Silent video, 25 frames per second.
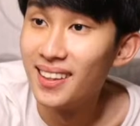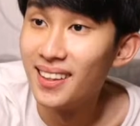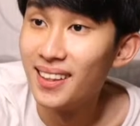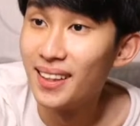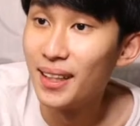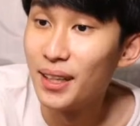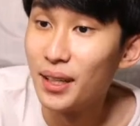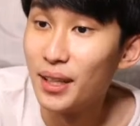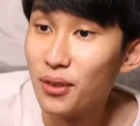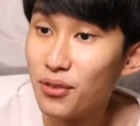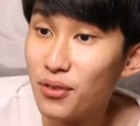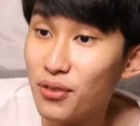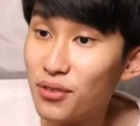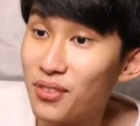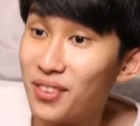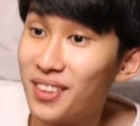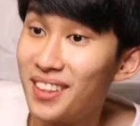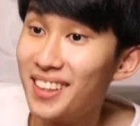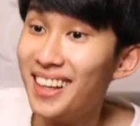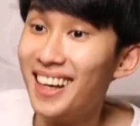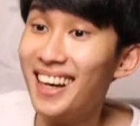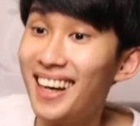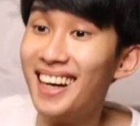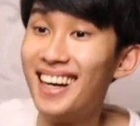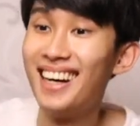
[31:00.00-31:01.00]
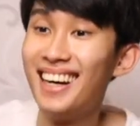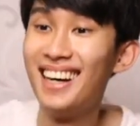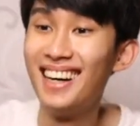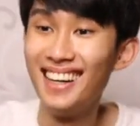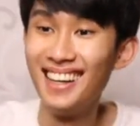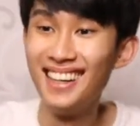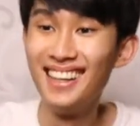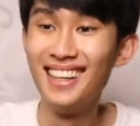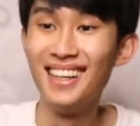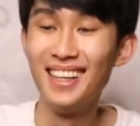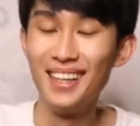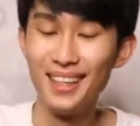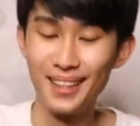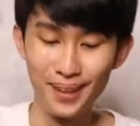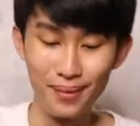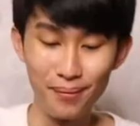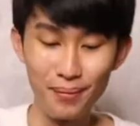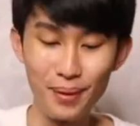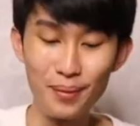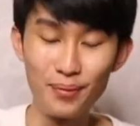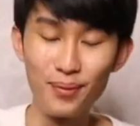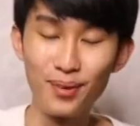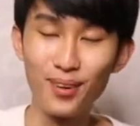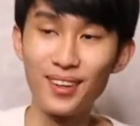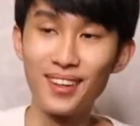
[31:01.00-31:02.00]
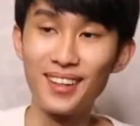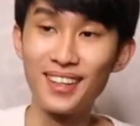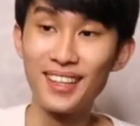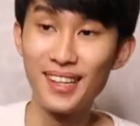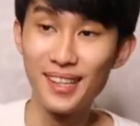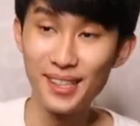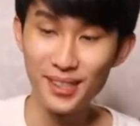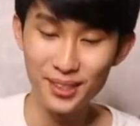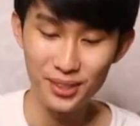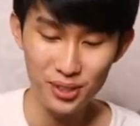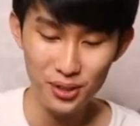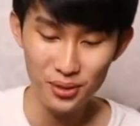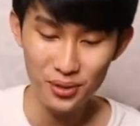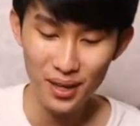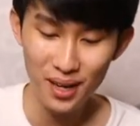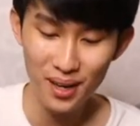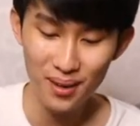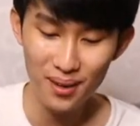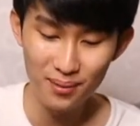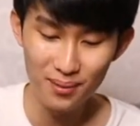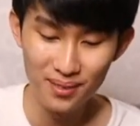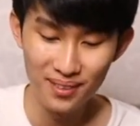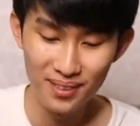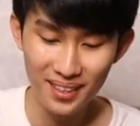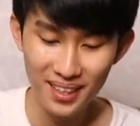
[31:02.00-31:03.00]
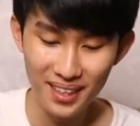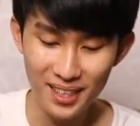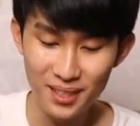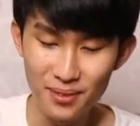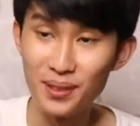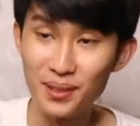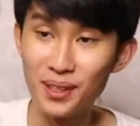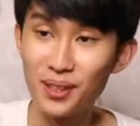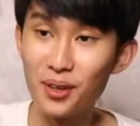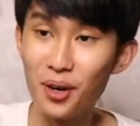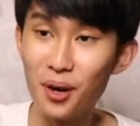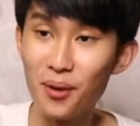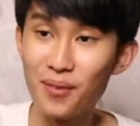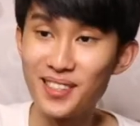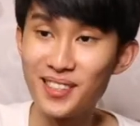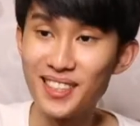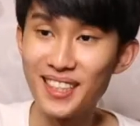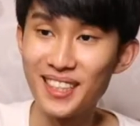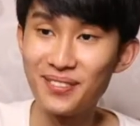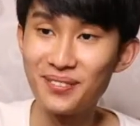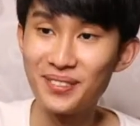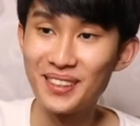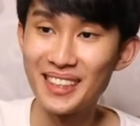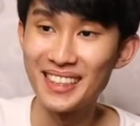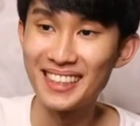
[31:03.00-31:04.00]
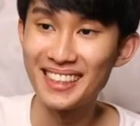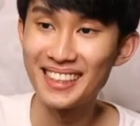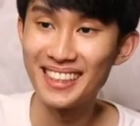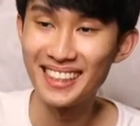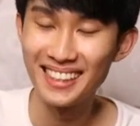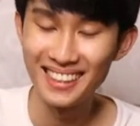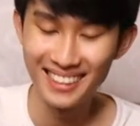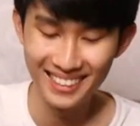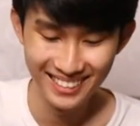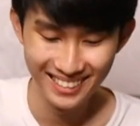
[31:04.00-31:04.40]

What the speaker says: if the people in Instagram has been commenting, but yeah.